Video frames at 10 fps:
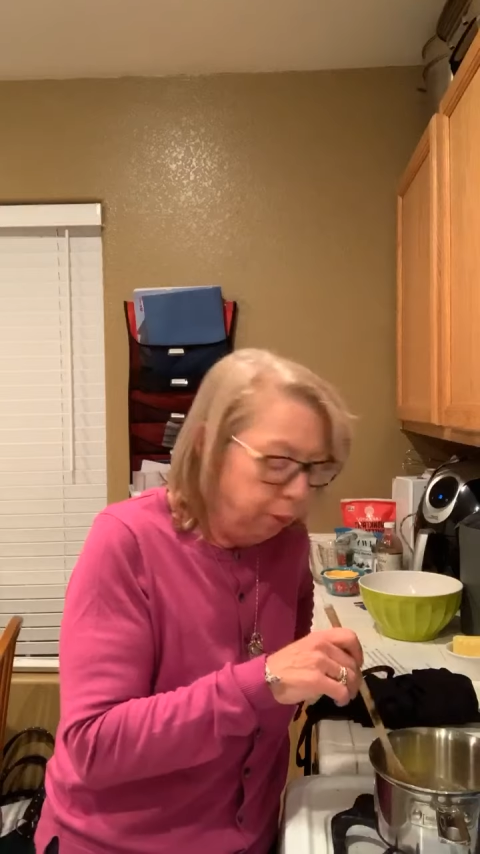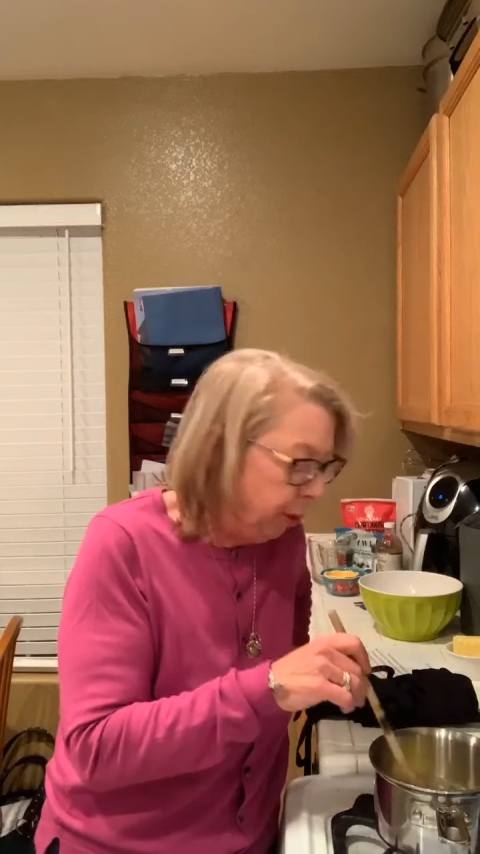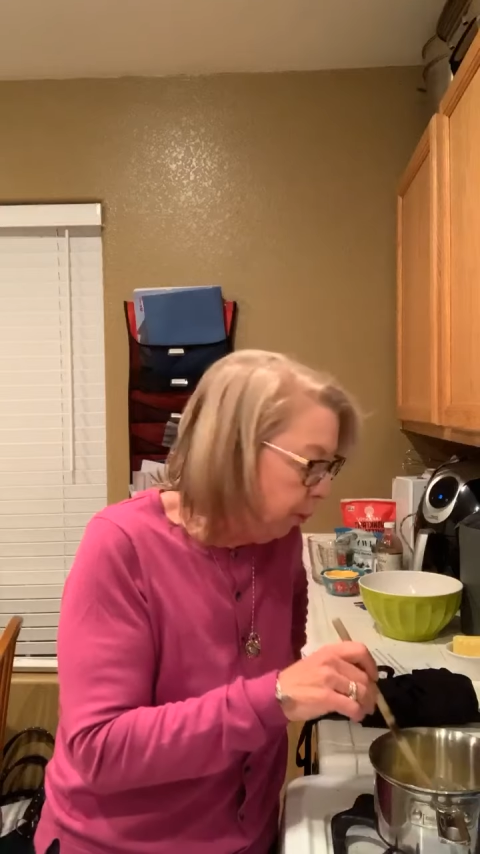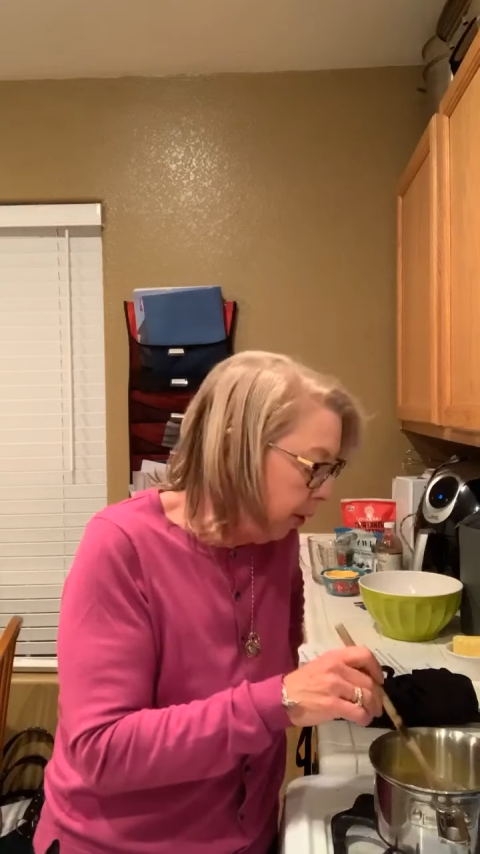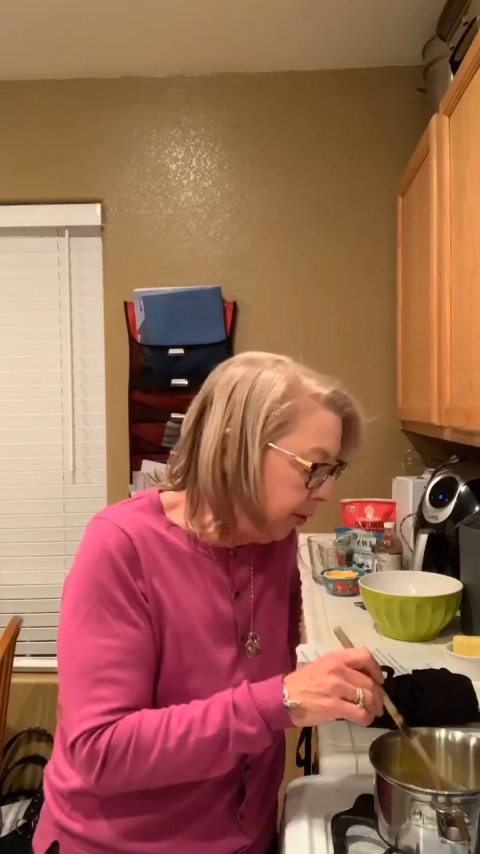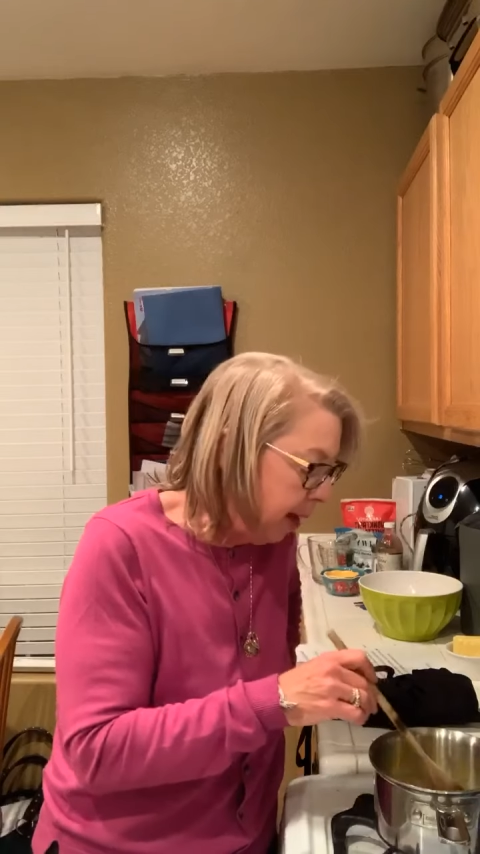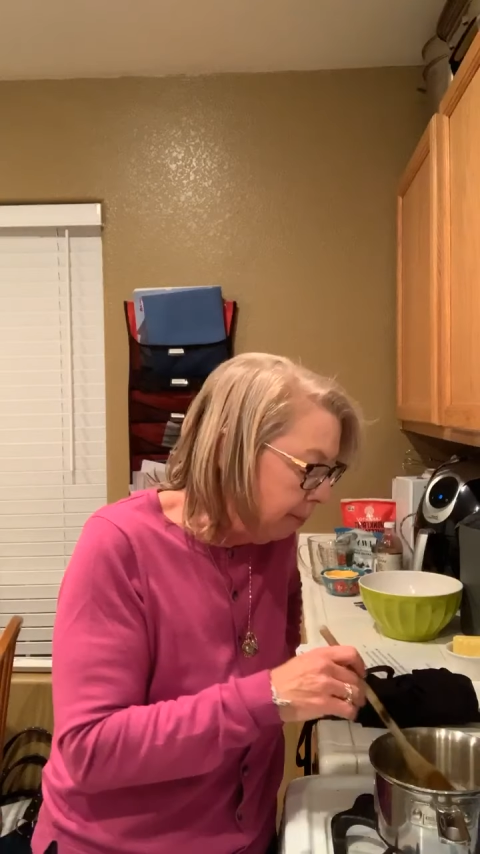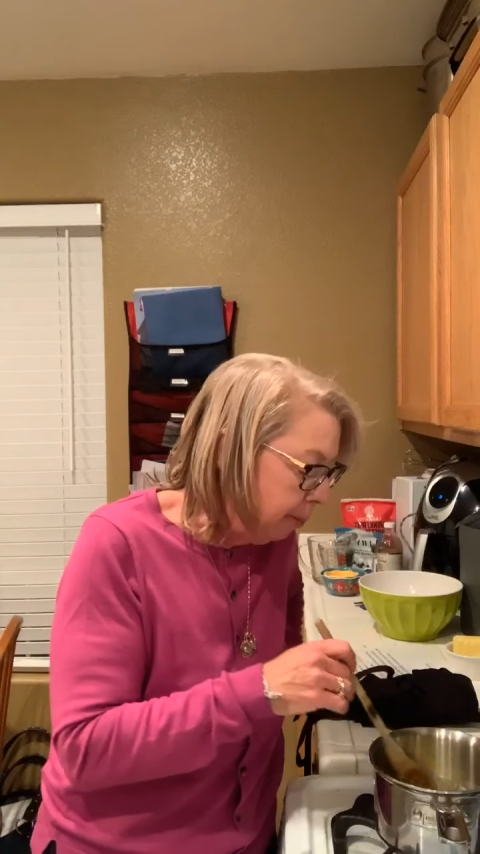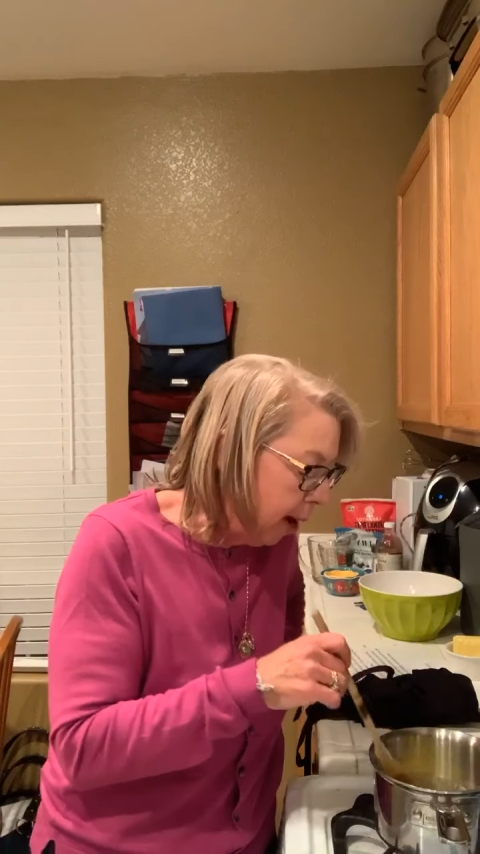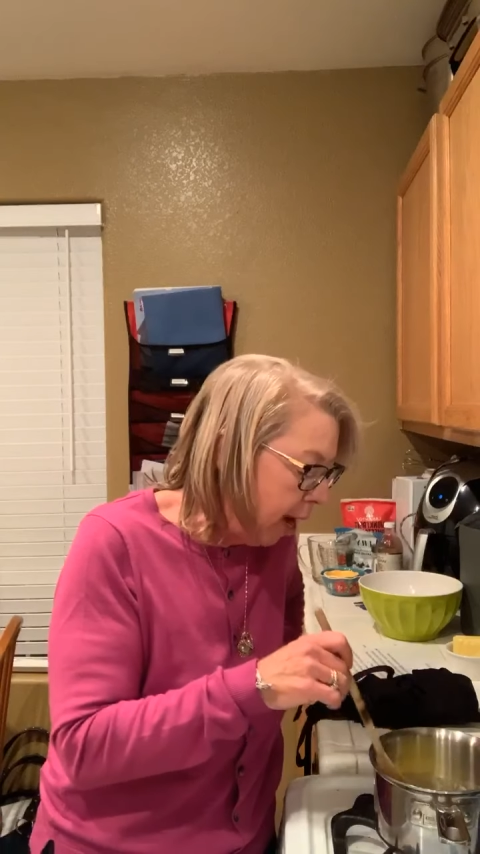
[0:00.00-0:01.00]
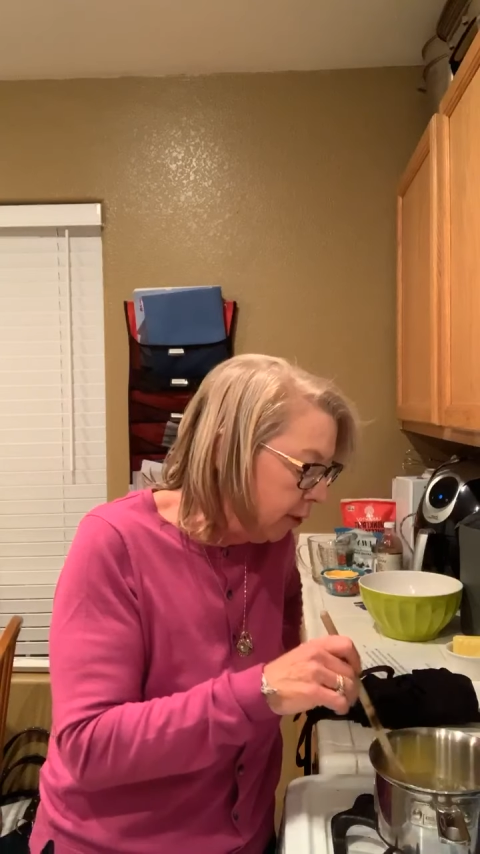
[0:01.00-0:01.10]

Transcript: We want that brown